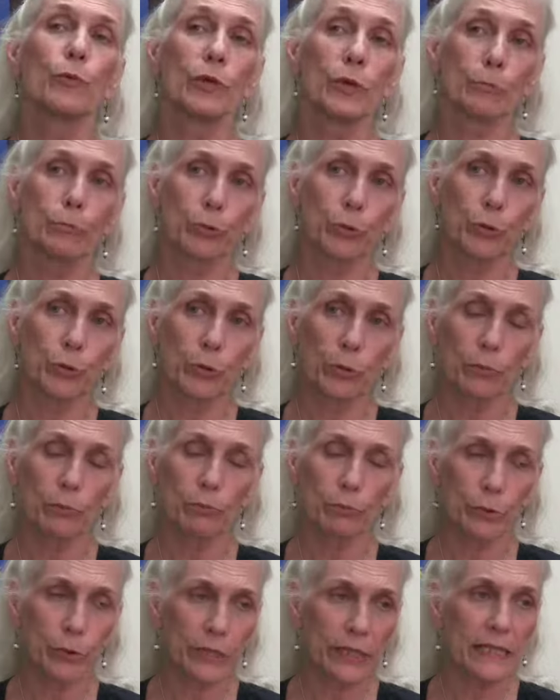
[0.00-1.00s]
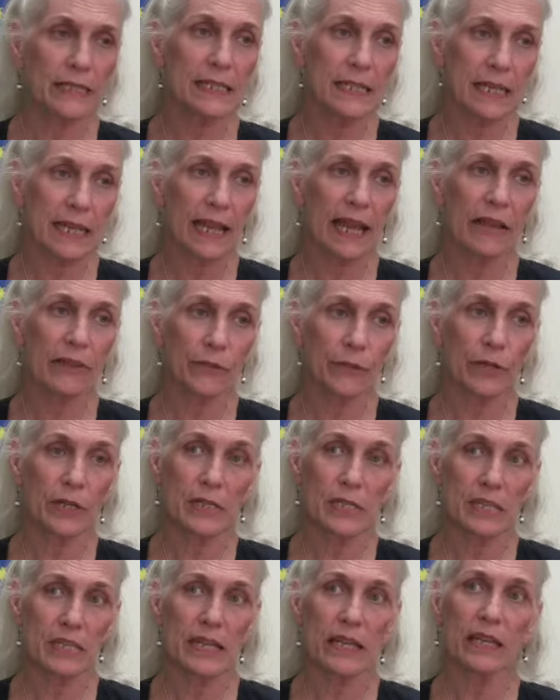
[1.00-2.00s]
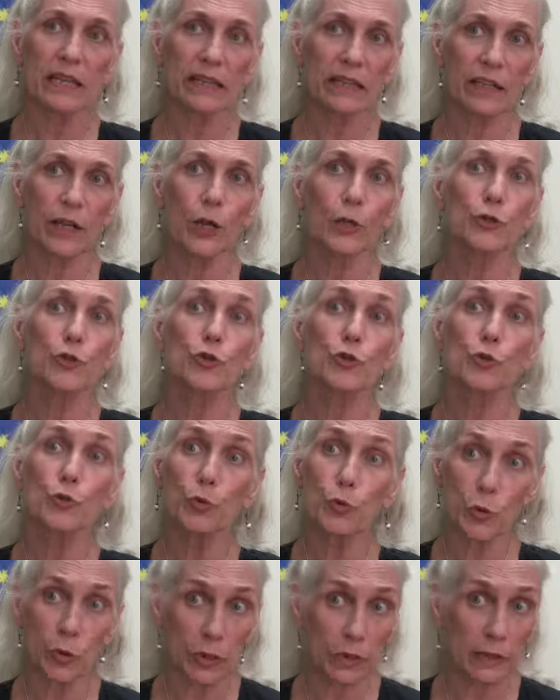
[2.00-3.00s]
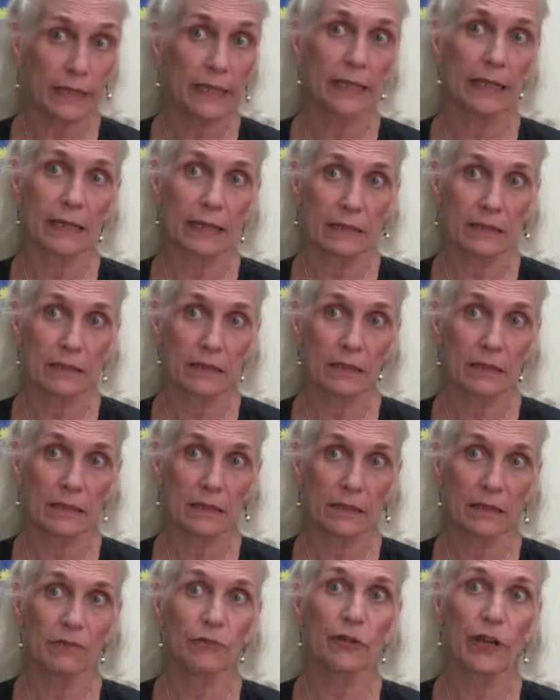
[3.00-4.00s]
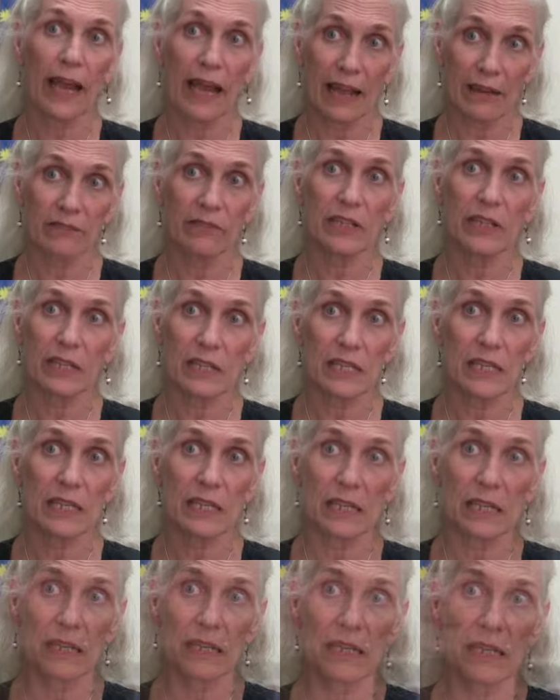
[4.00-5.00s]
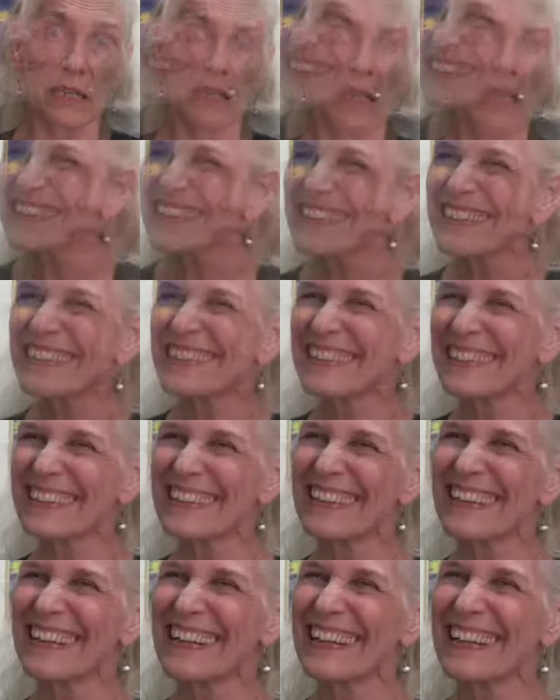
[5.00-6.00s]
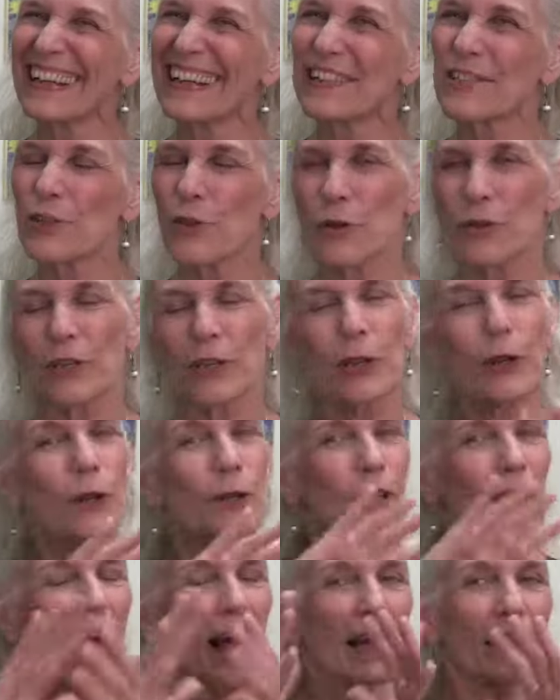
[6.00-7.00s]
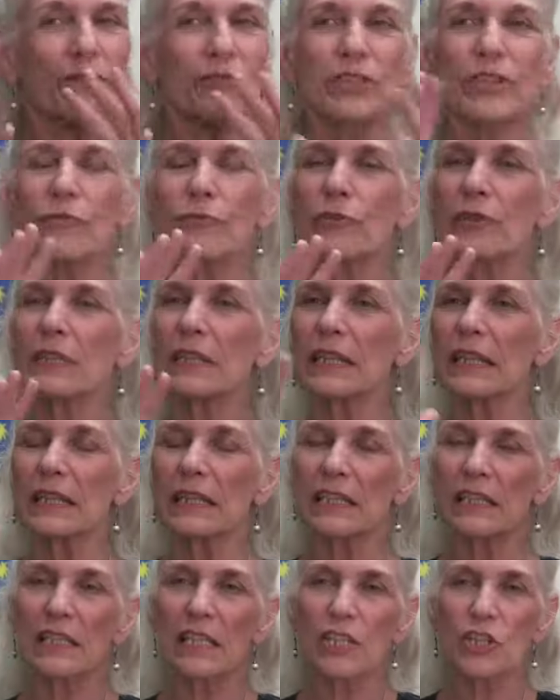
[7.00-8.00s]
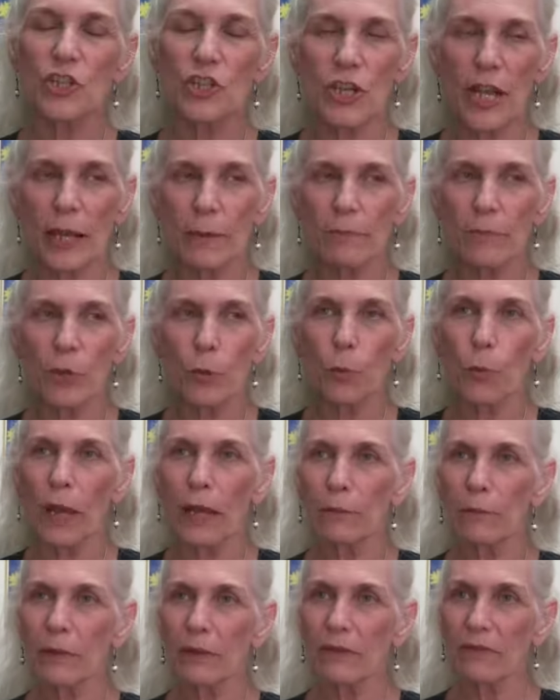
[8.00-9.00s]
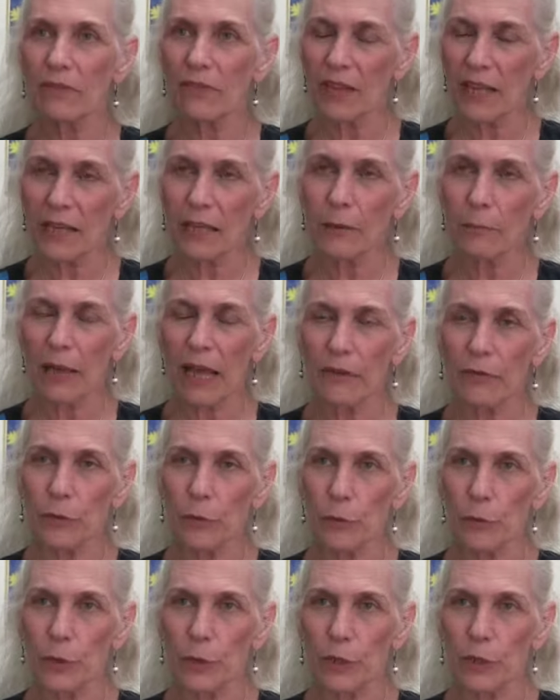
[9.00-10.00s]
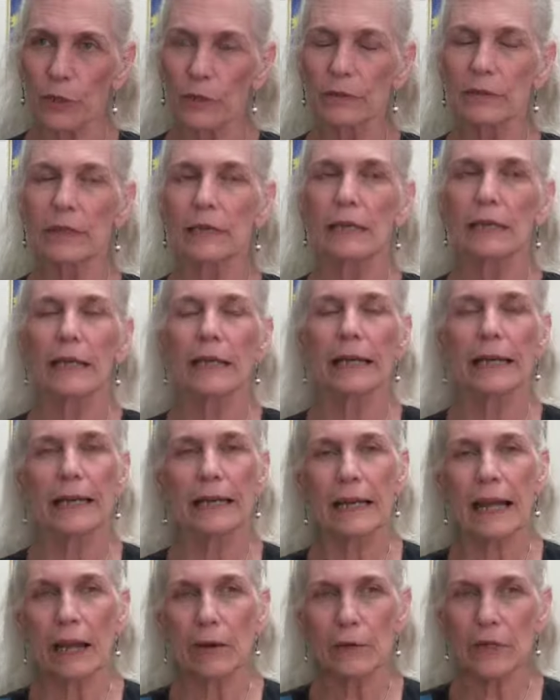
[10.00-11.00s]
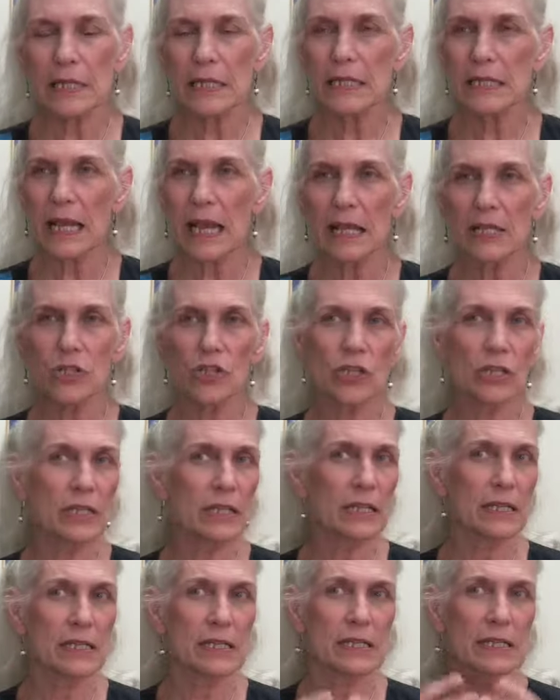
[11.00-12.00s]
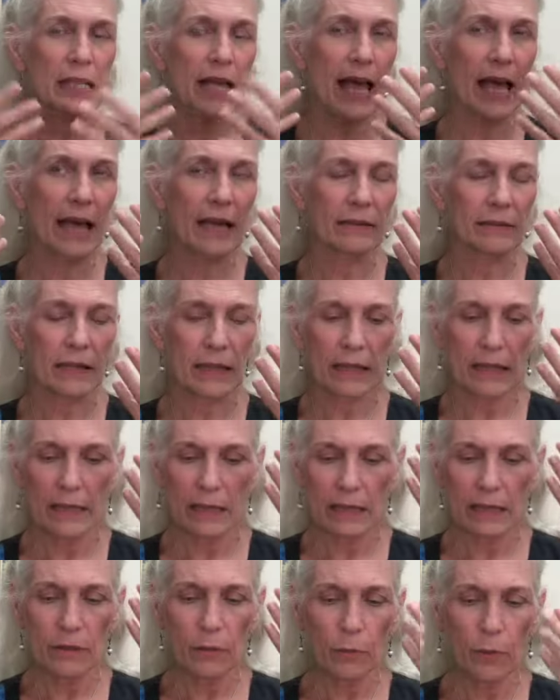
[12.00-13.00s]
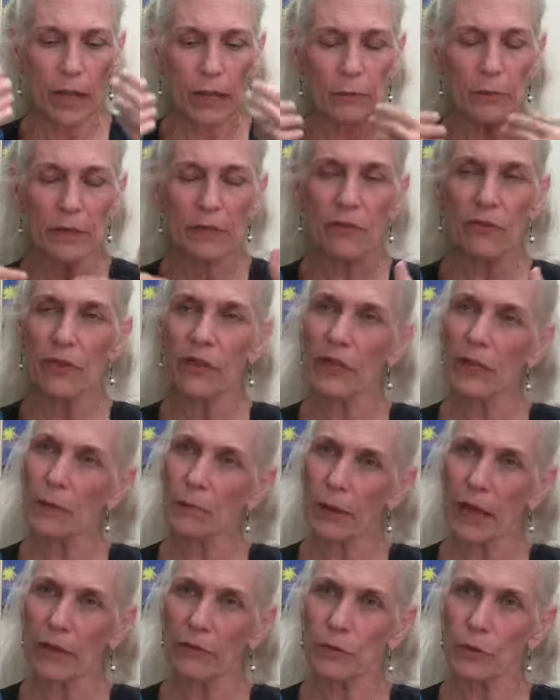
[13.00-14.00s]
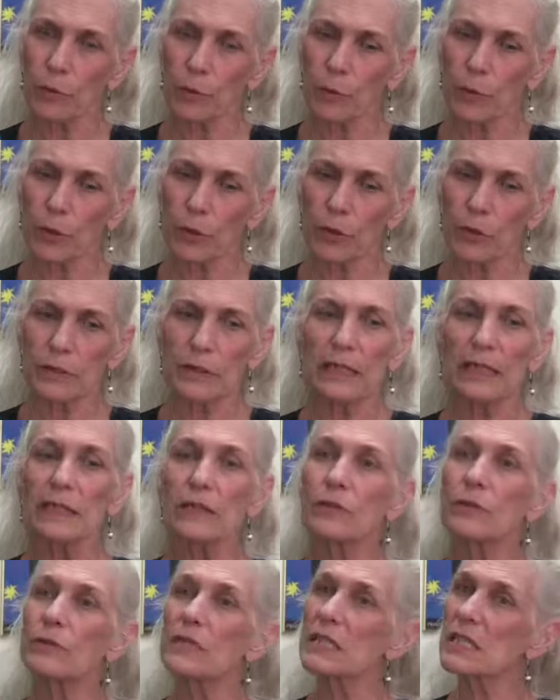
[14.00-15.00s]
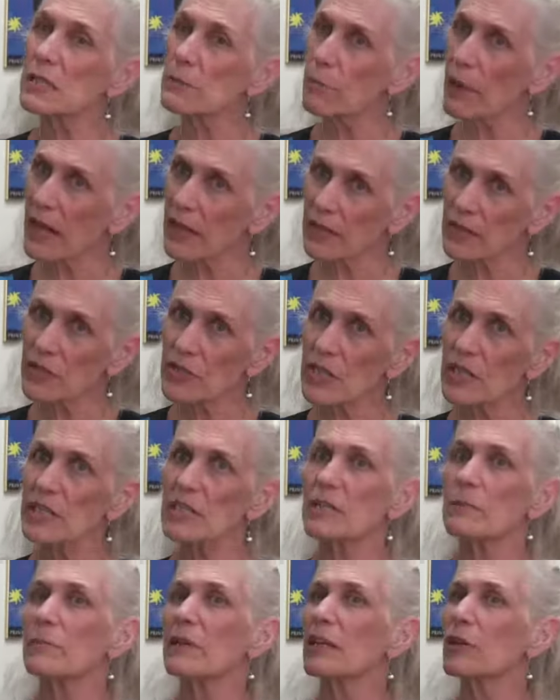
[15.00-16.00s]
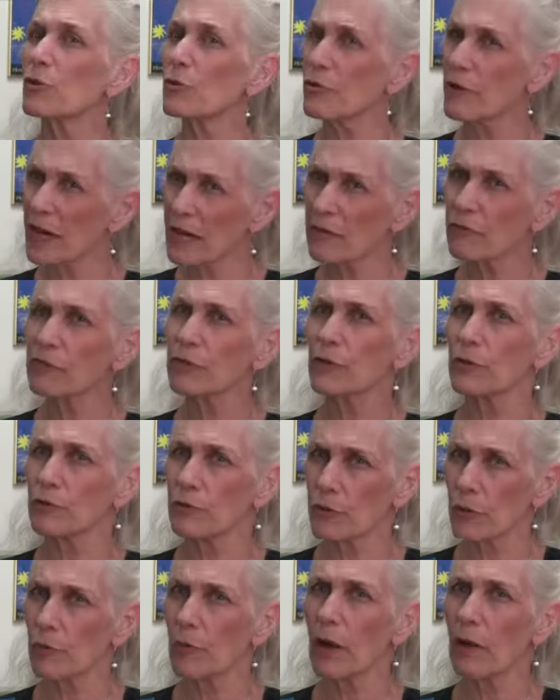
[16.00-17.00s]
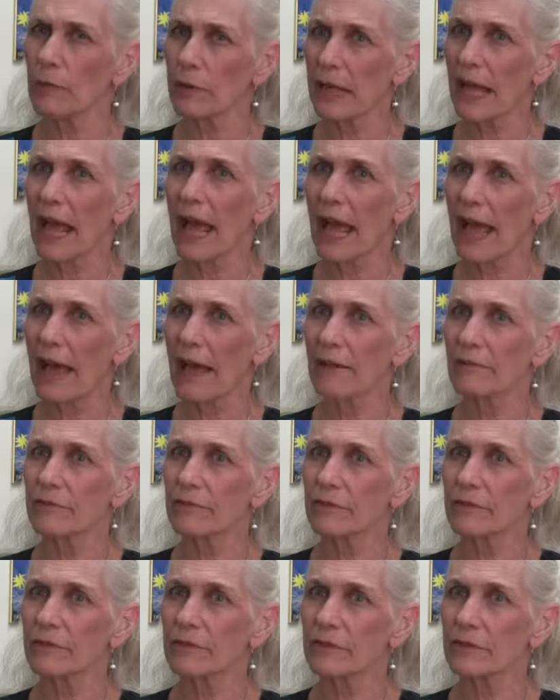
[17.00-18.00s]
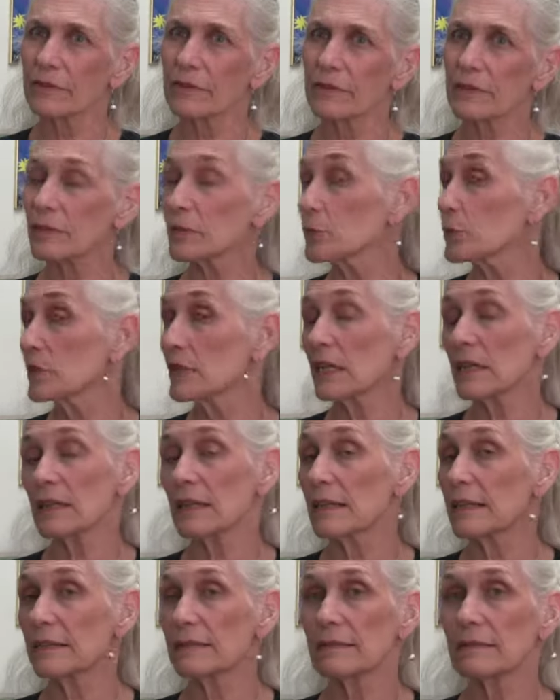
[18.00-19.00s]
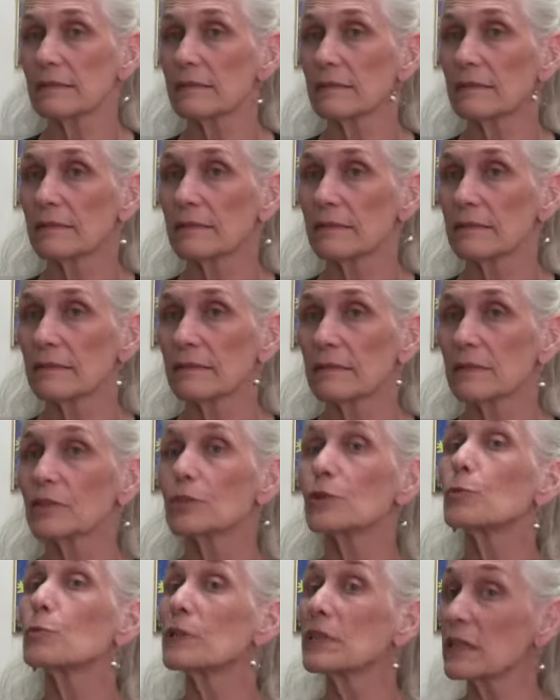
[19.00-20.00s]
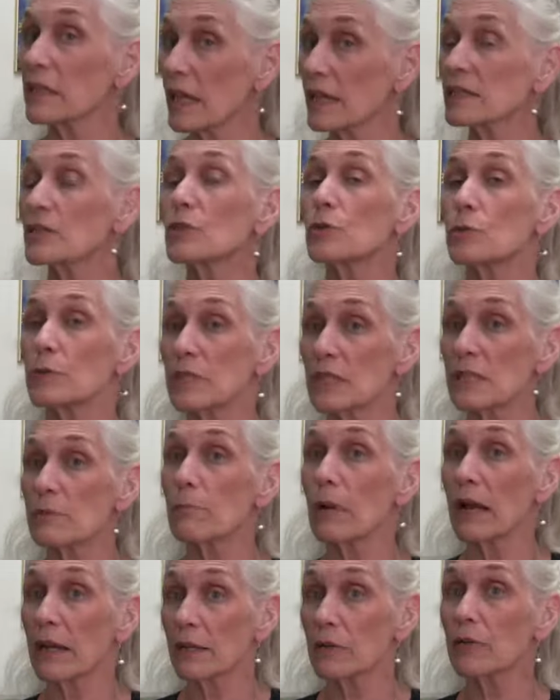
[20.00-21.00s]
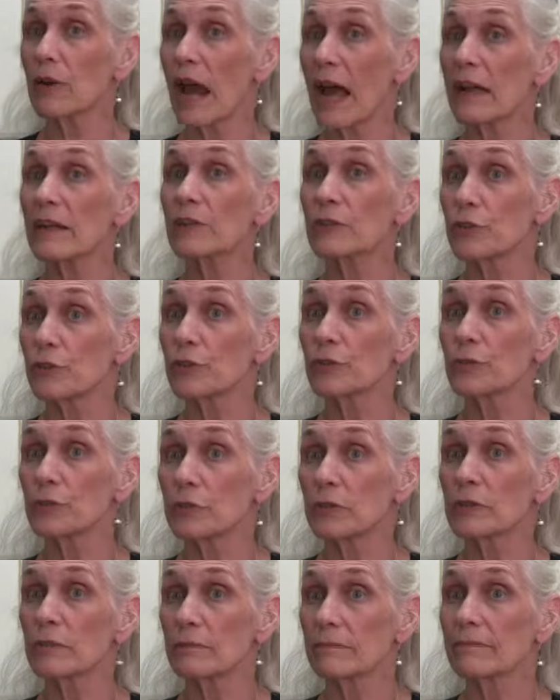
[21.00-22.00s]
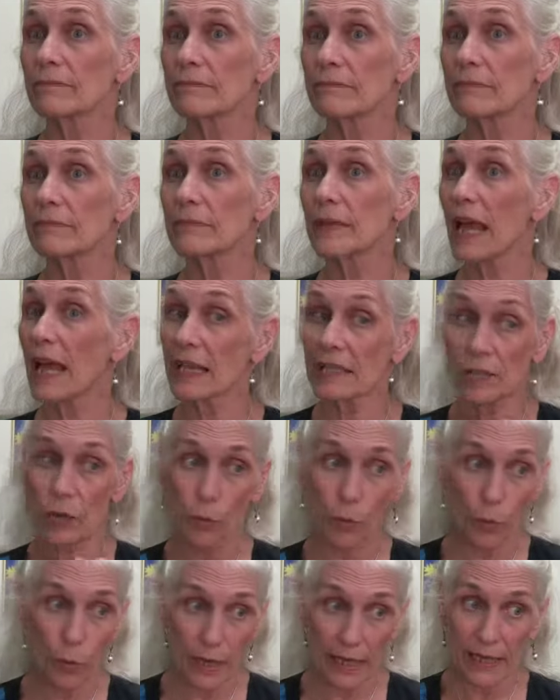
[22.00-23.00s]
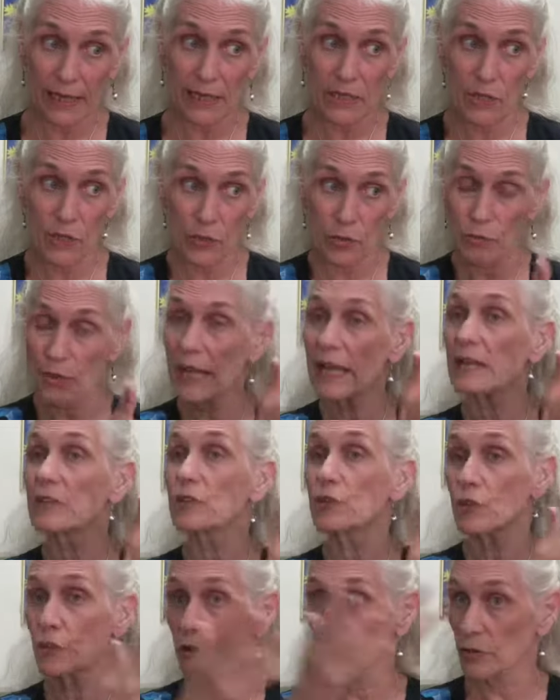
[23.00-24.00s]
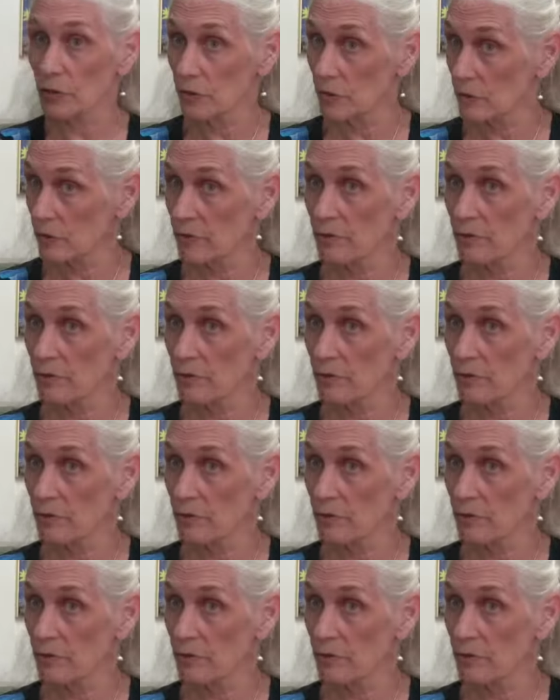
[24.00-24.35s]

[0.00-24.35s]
we're putting together a state-of-the-art toolkit for advocacy. So there are a lot of different things that shape the way we think about the world, and our contention is that the way we think about the world either inspires us to be grateful for what we have or not. So we'd like to inspire gratitude as a way to enter